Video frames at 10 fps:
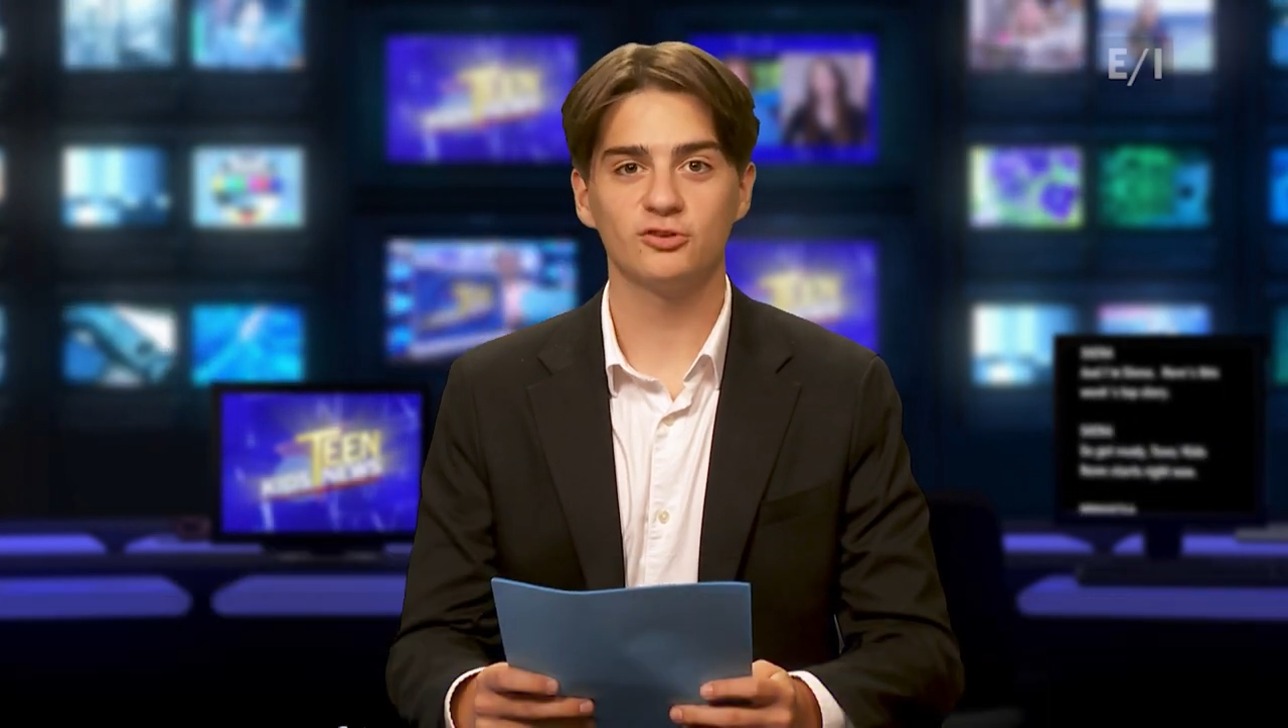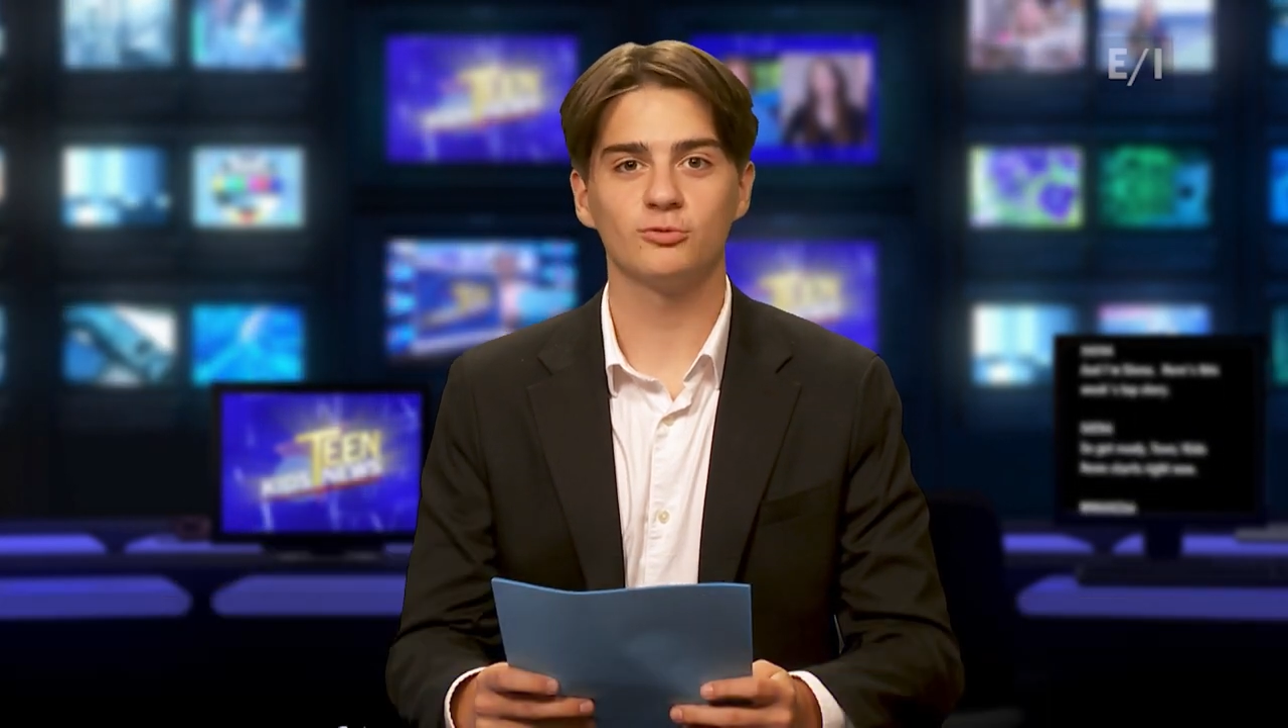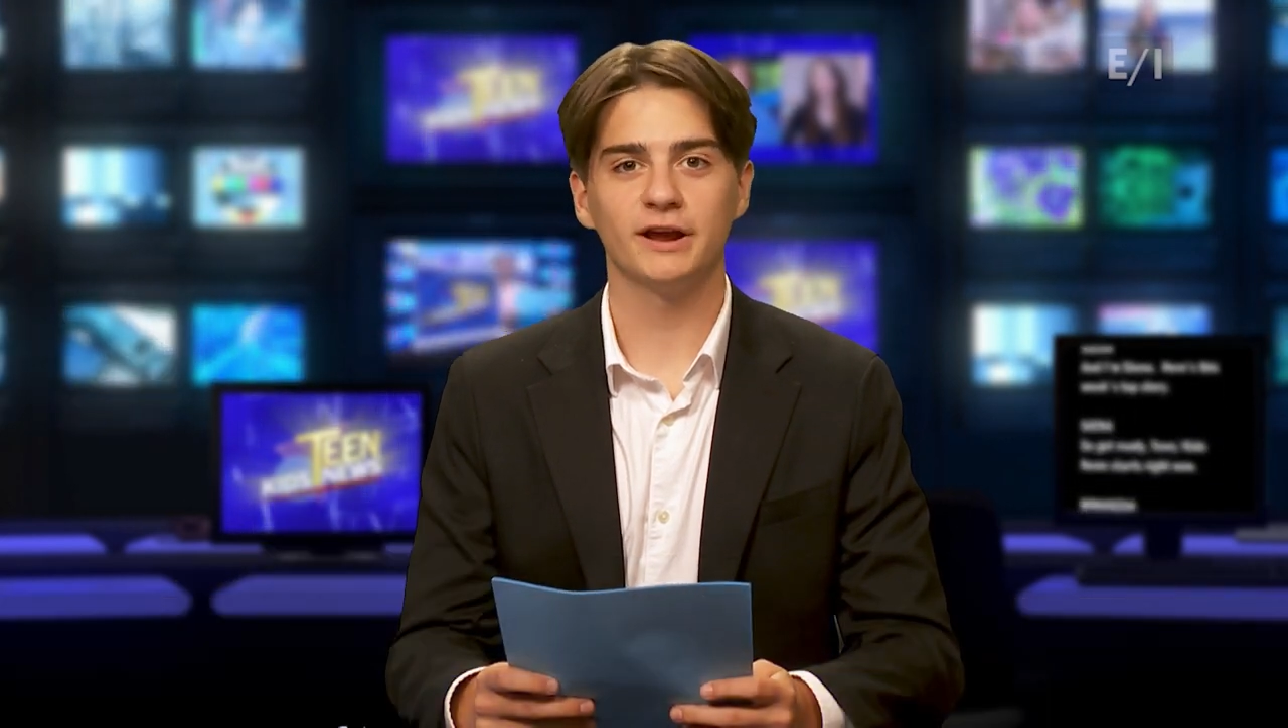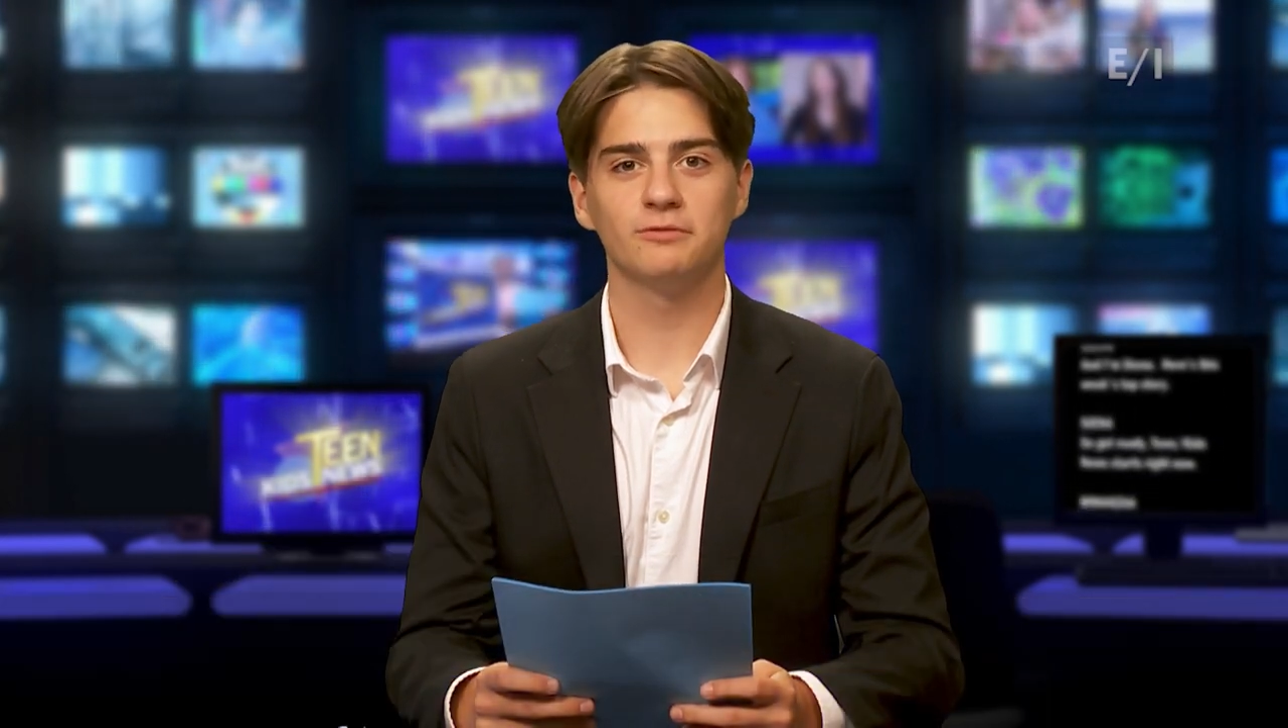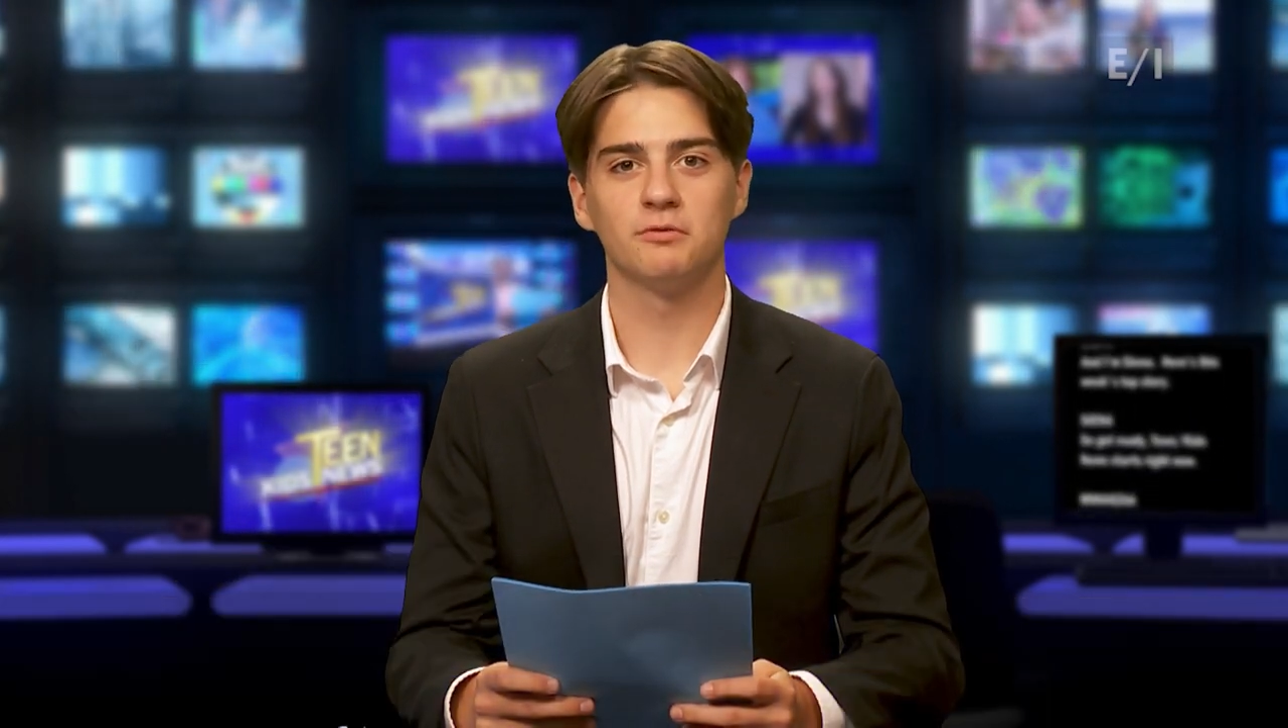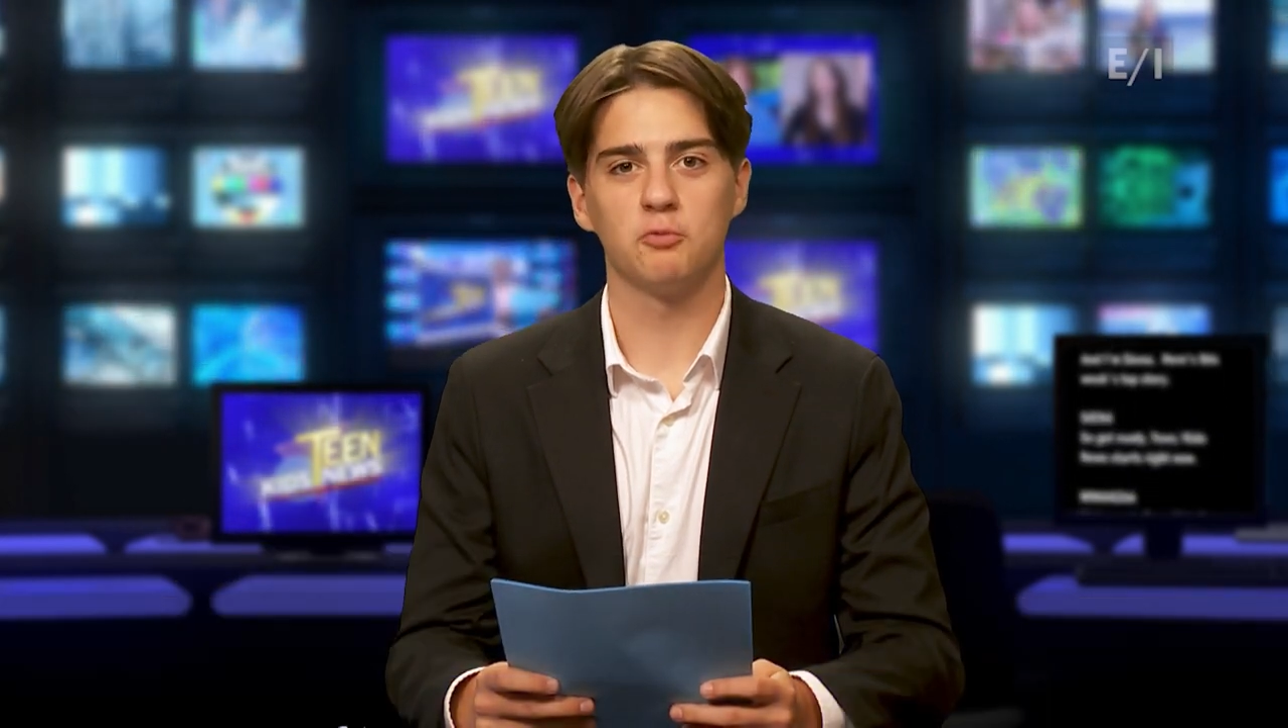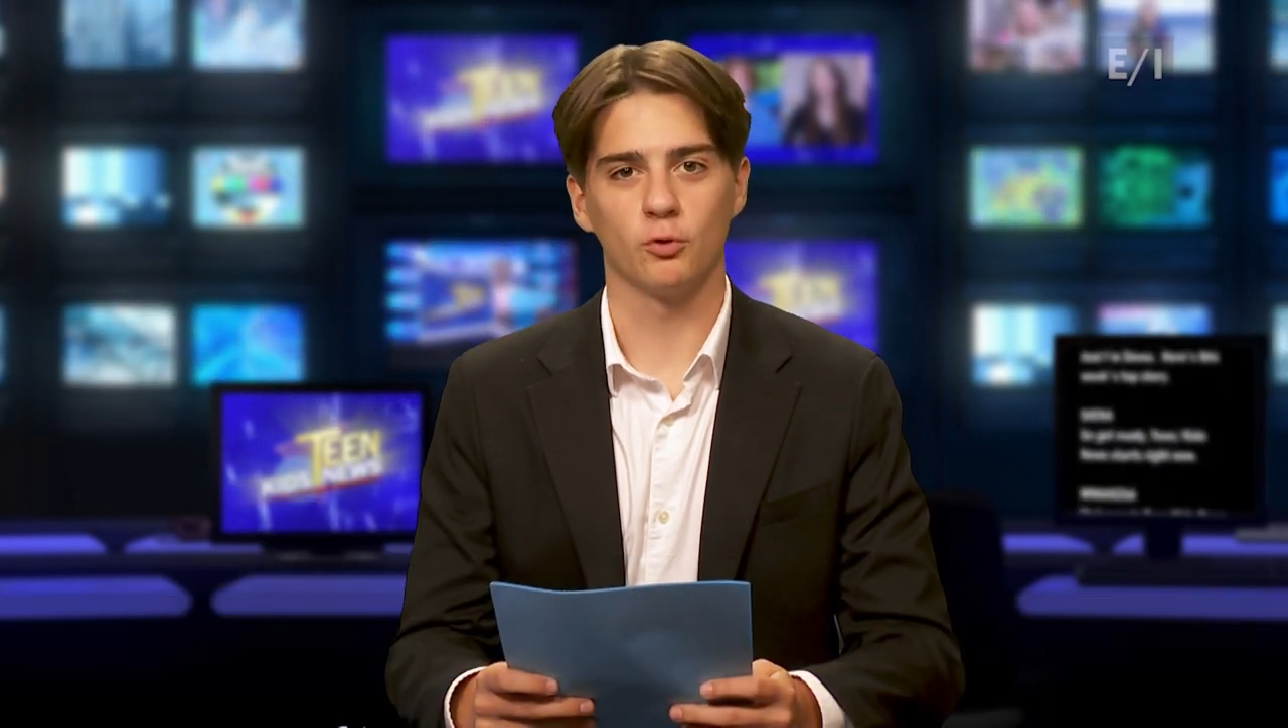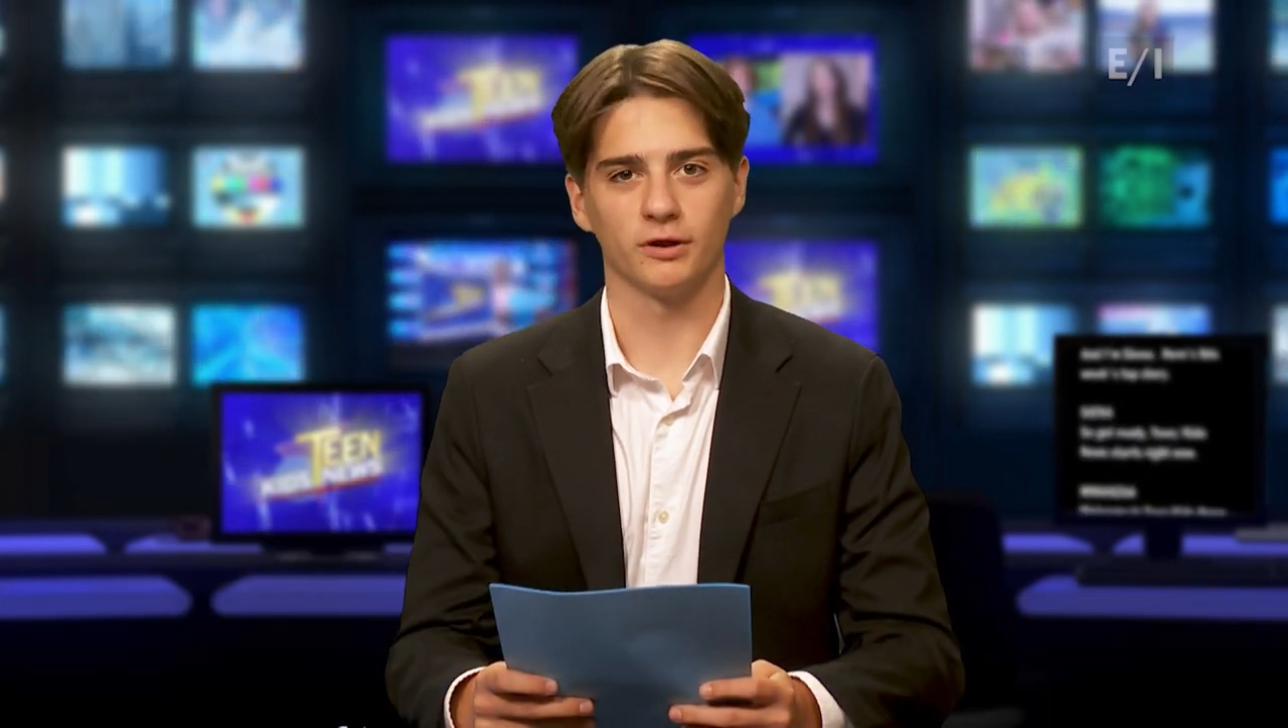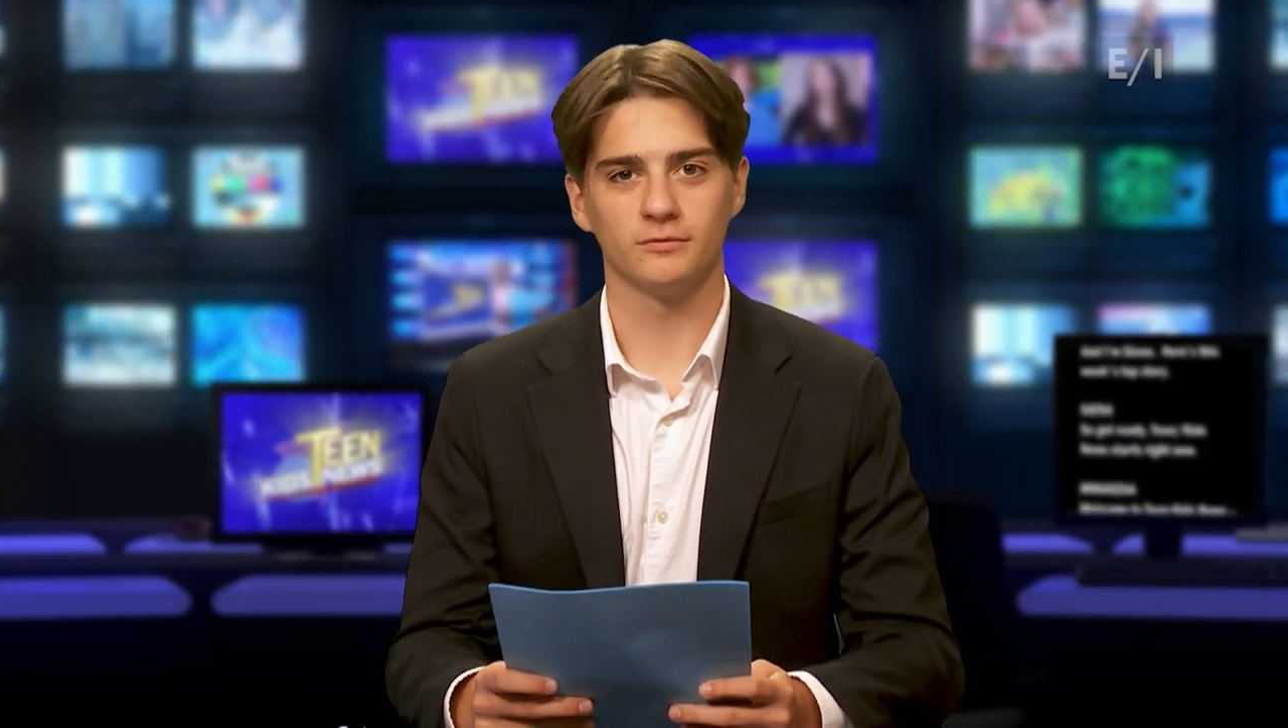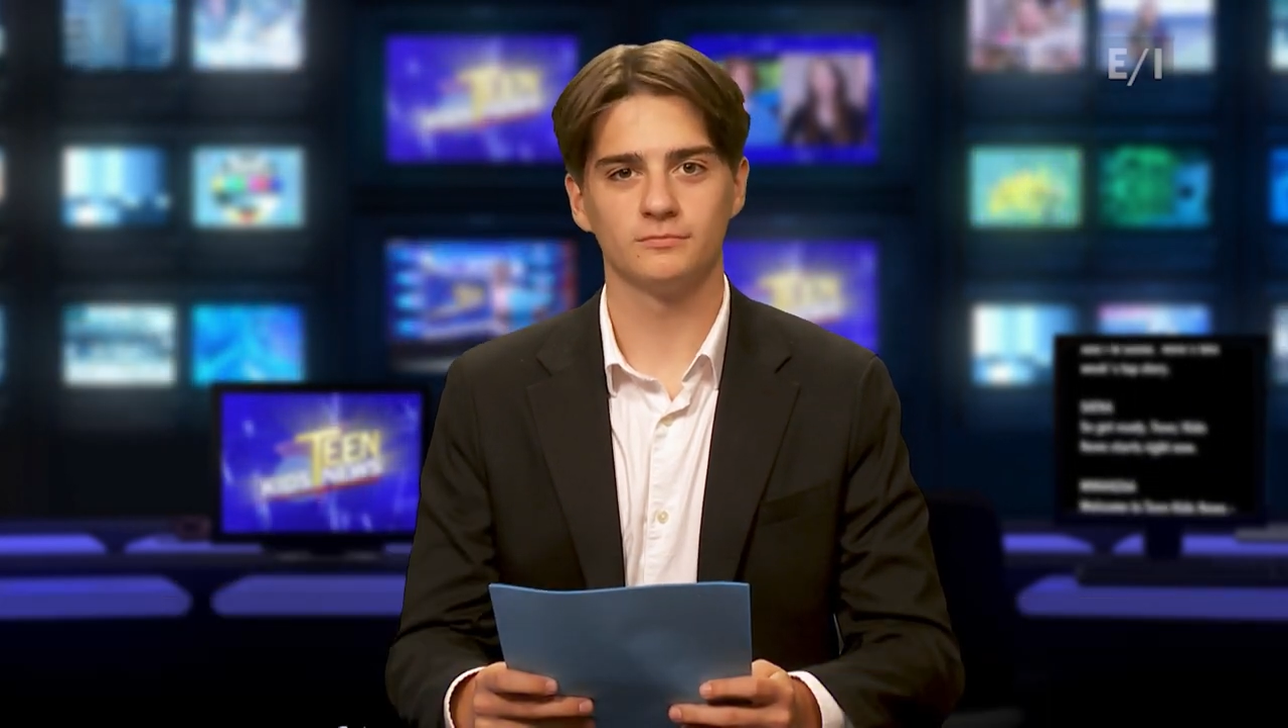Grade
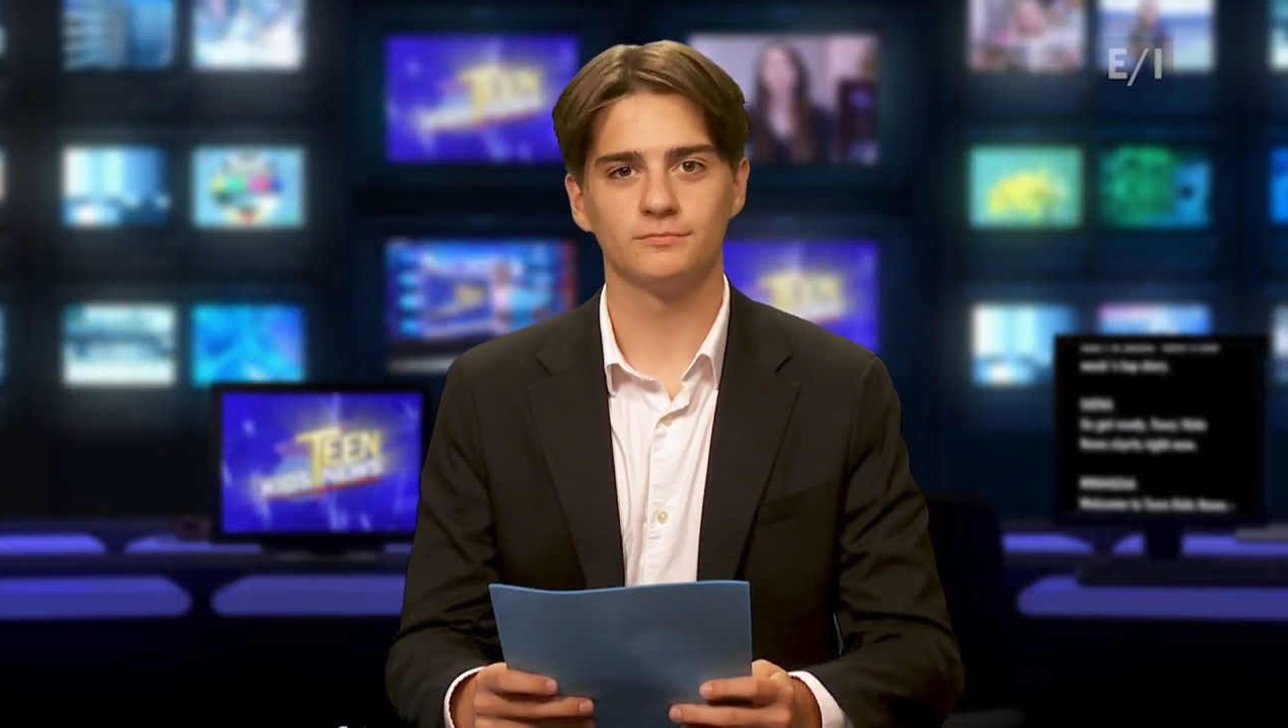report.